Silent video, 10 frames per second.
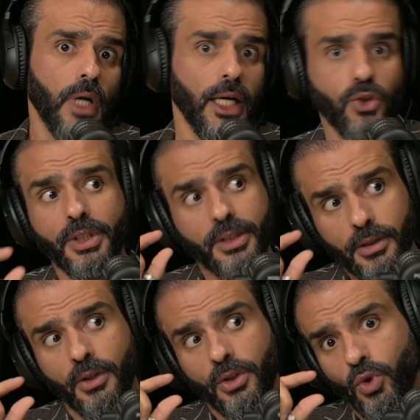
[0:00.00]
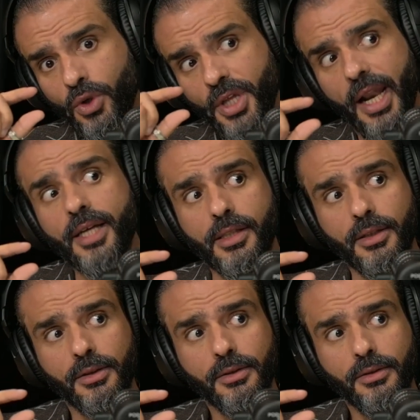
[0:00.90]
I took the
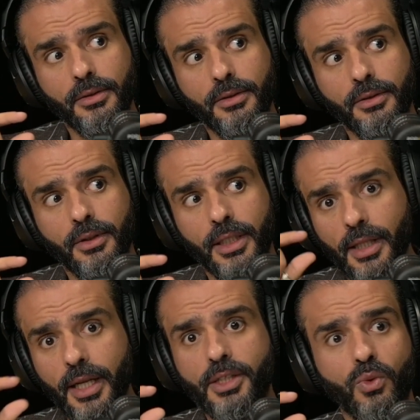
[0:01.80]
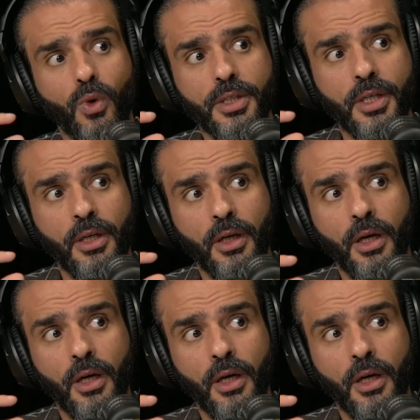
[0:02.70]
lesson. And the lesson was,